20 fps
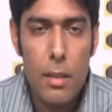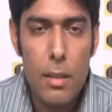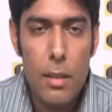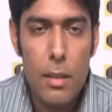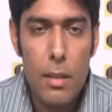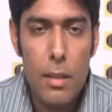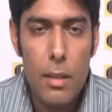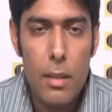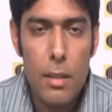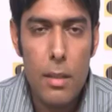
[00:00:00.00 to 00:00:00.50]

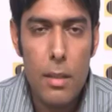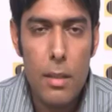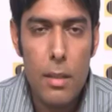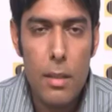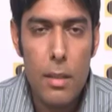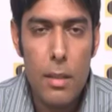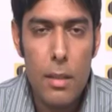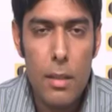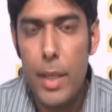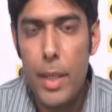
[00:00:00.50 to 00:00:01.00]
Hello,
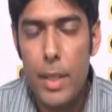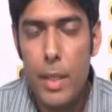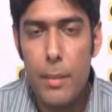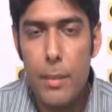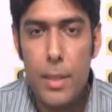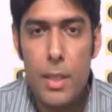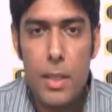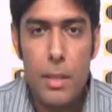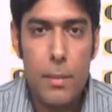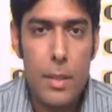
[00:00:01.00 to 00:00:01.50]
my
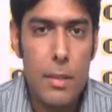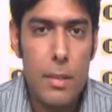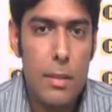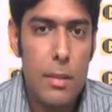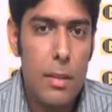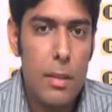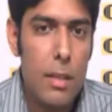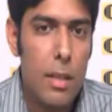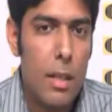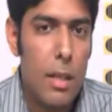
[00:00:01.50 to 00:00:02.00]
name is Aman.
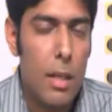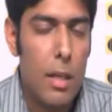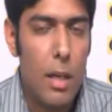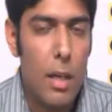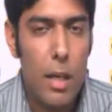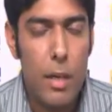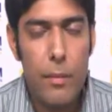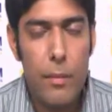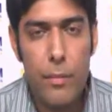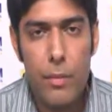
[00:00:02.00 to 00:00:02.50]

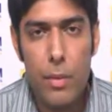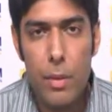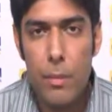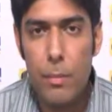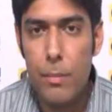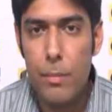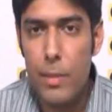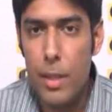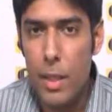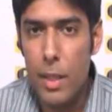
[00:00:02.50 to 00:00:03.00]
I am
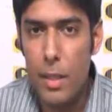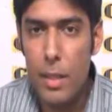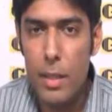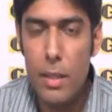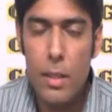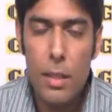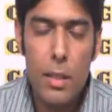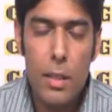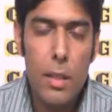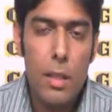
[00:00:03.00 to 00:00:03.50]
from
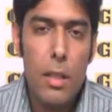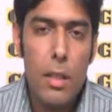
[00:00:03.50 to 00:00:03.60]
Delhi.